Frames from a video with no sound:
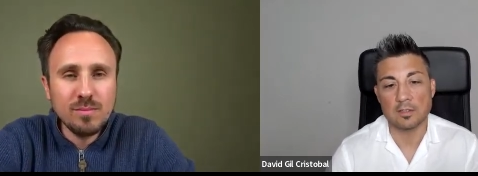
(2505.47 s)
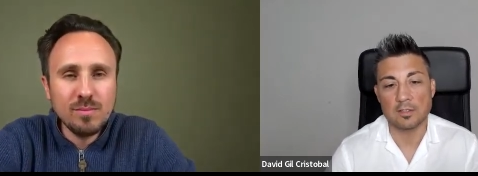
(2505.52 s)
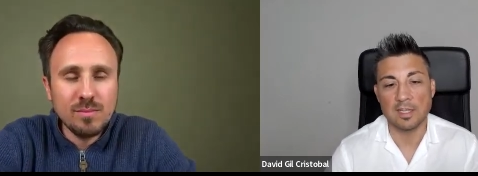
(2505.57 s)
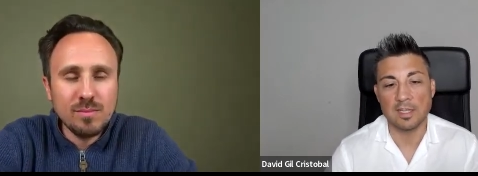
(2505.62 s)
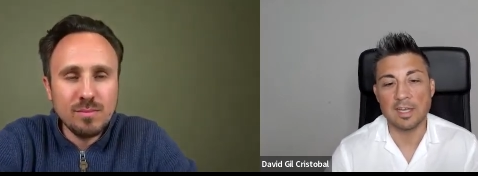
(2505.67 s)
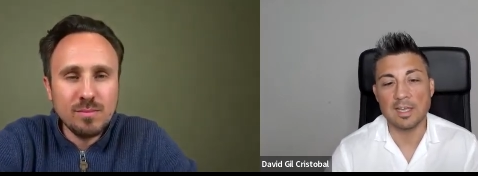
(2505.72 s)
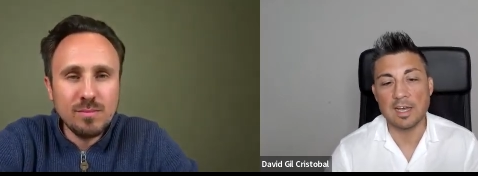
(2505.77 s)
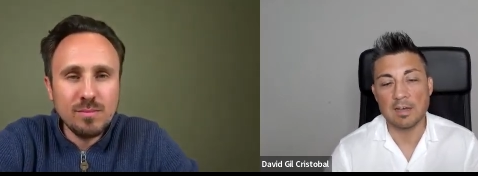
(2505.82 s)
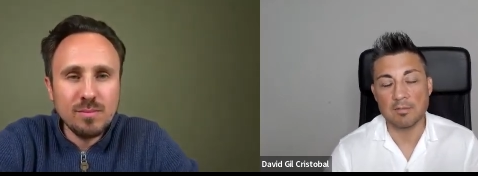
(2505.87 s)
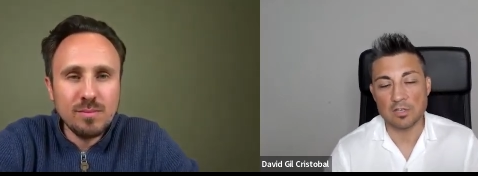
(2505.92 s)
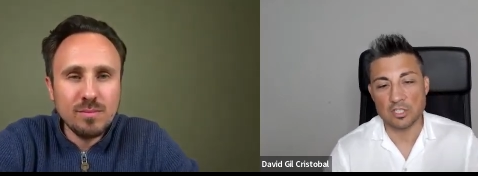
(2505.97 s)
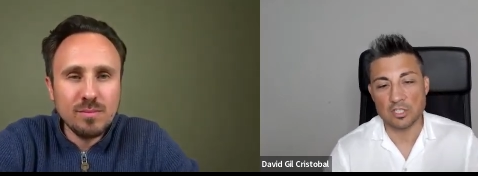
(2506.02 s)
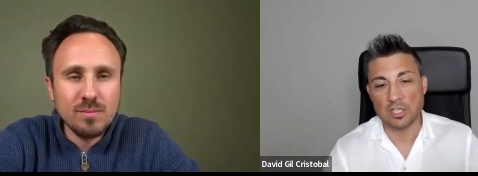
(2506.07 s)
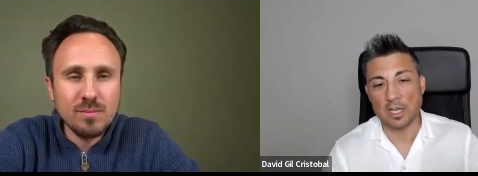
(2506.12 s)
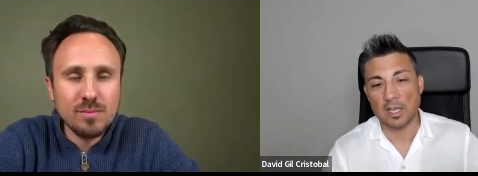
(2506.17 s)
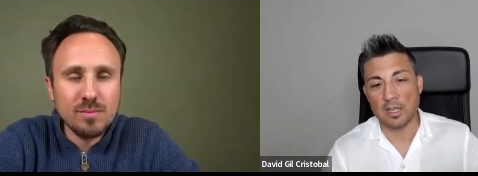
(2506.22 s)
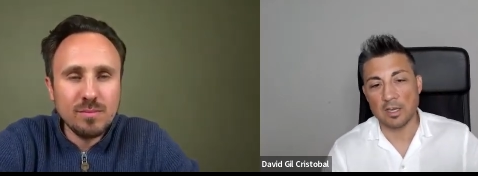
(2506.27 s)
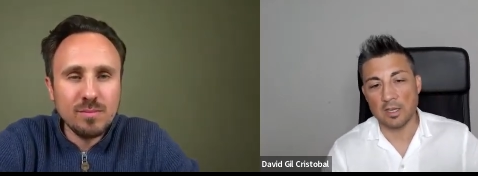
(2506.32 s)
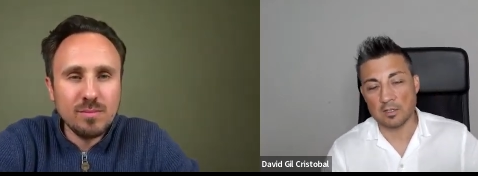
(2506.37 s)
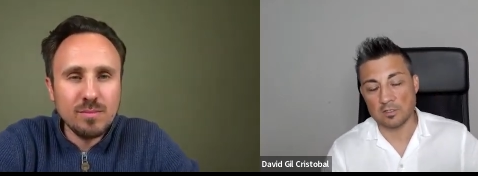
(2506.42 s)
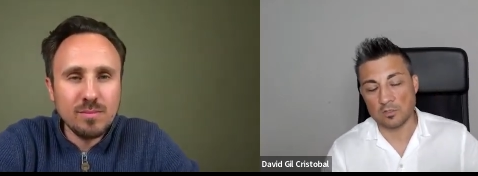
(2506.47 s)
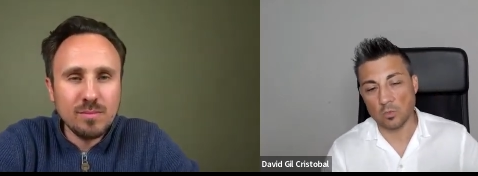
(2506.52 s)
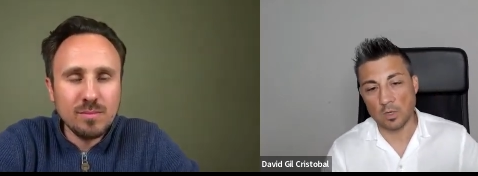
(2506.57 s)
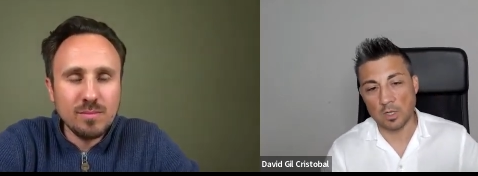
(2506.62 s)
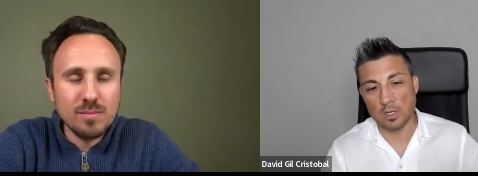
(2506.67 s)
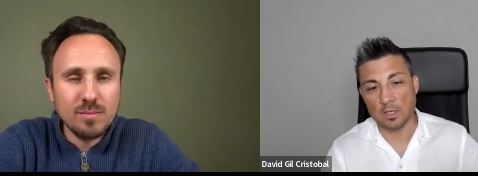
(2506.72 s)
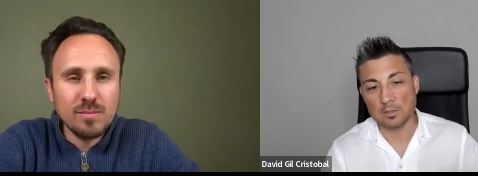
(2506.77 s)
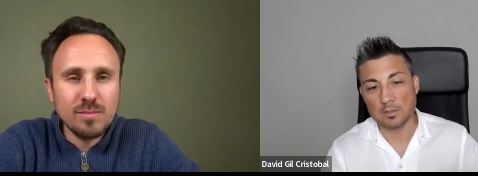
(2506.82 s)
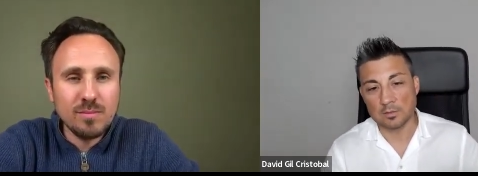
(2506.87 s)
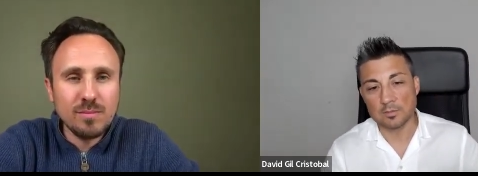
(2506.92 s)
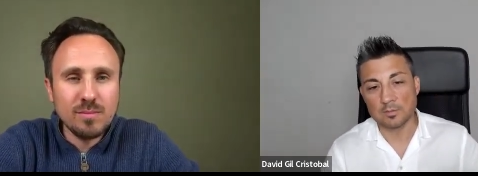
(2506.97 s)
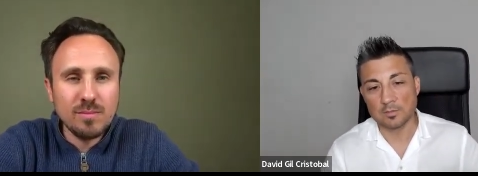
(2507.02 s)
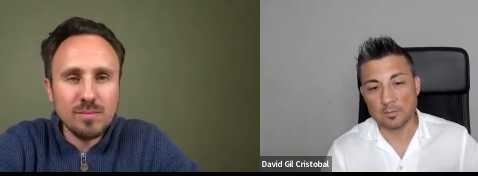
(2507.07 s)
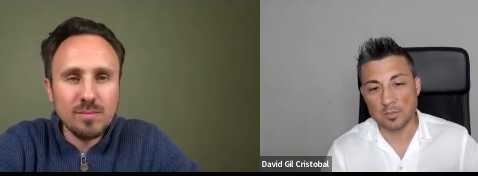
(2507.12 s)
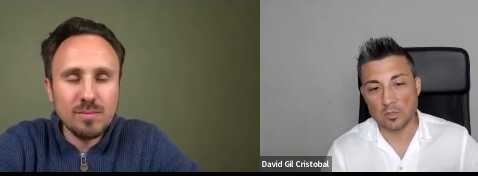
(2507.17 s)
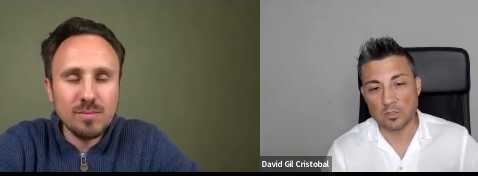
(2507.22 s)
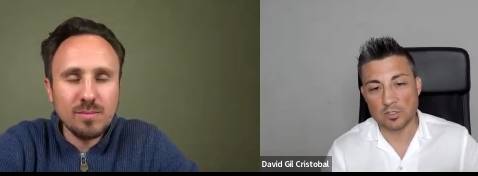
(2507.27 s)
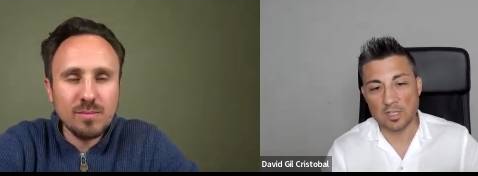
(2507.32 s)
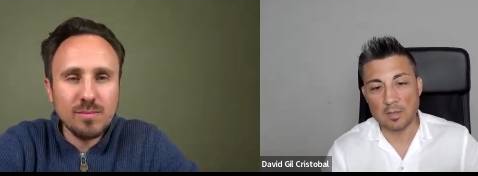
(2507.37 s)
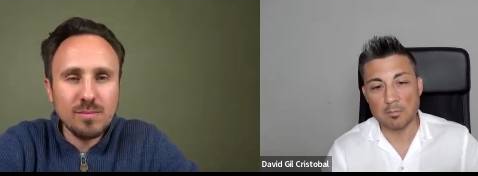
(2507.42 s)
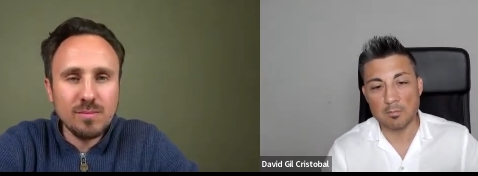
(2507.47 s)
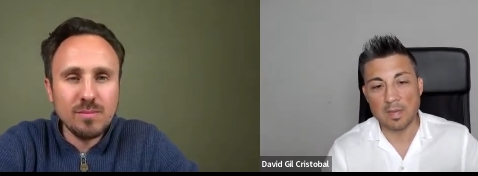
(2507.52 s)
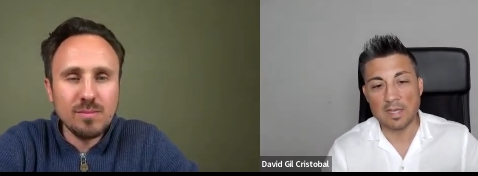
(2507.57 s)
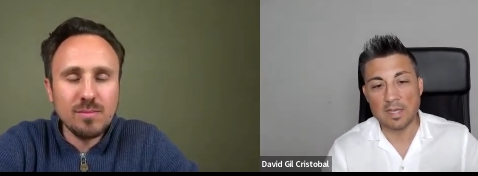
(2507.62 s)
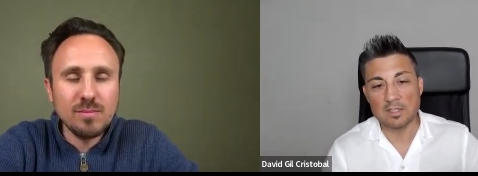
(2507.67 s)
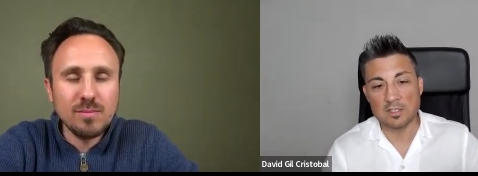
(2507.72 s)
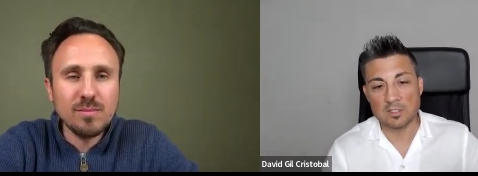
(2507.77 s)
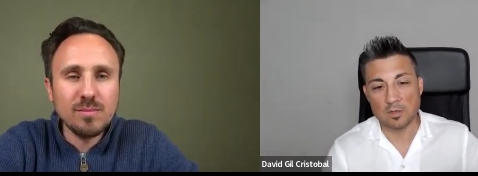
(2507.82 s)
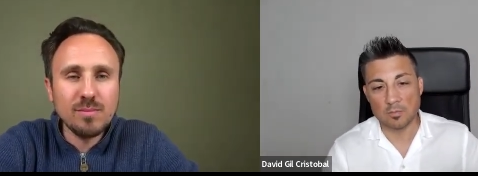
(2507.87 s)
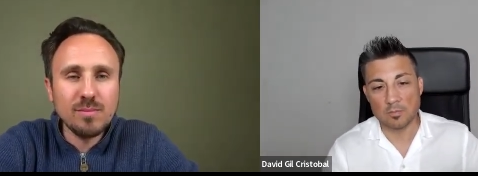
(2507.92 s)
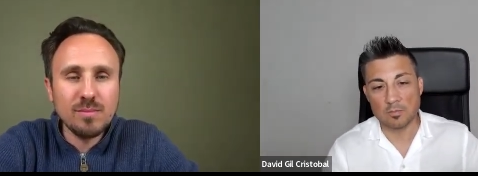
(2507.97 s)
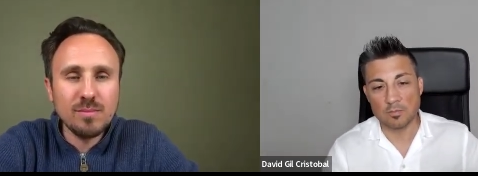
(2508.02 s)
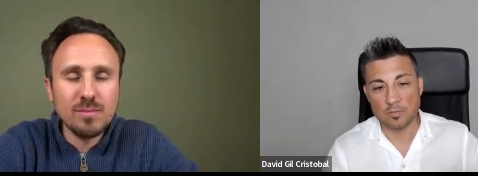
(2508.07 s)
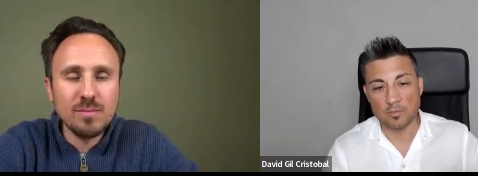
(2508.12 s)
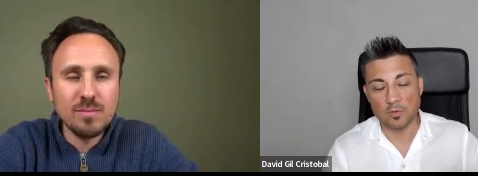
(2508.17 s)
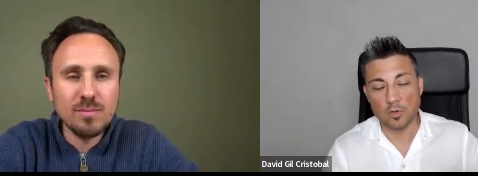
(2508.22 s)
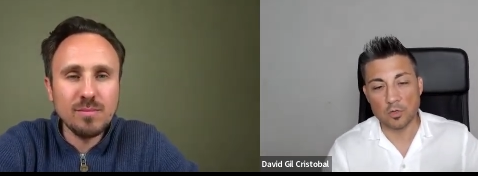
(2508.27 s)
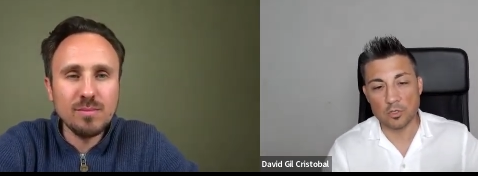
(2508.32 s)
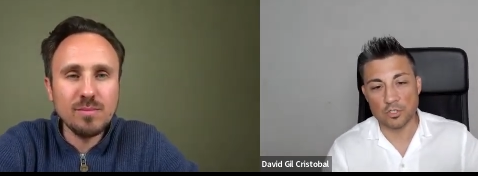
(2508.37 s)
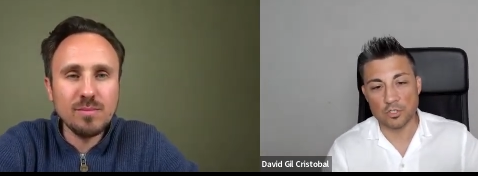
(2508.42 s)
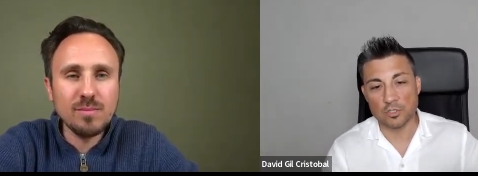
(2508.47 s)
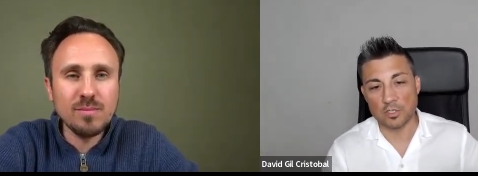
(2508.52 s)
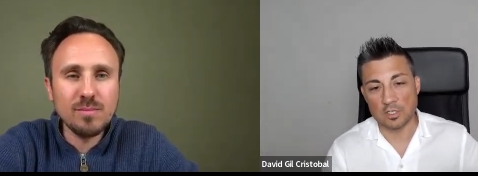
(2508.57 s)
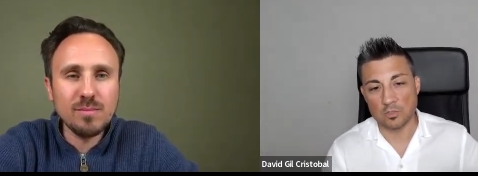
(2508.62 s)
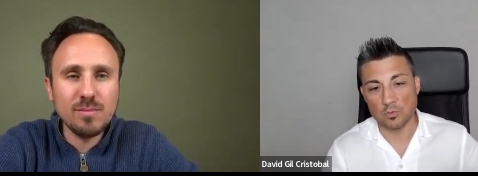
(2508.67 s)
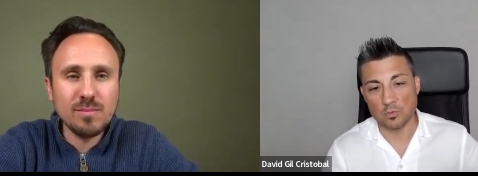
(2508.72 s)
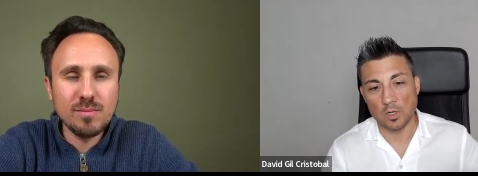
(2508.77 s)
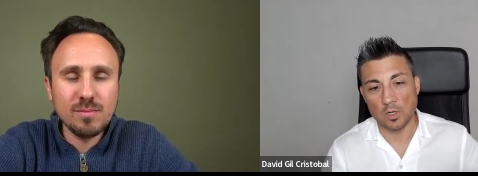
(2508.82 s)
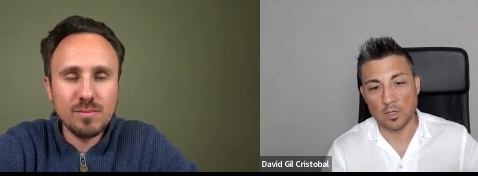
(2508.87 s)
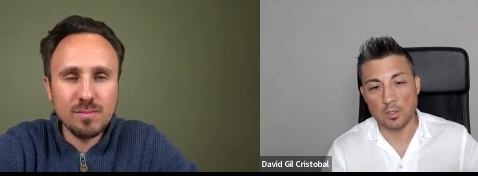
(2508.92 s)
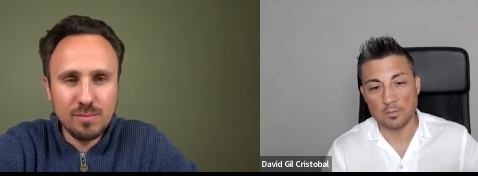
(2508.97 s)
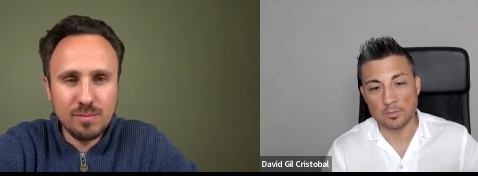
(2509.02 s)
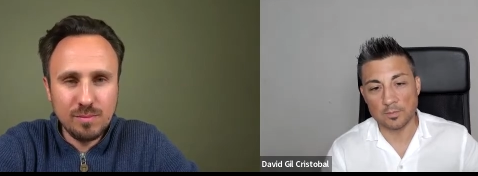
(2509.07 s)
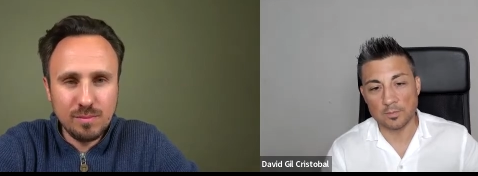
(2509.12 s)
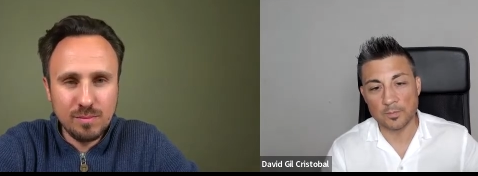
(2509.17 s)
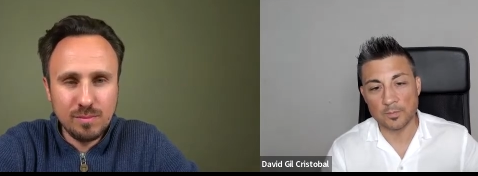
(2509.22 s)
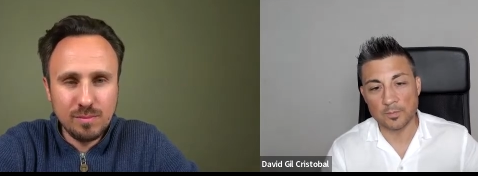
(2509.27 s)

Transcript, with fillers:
Speaker 1: They have a shining as well, because they made some fortune as well.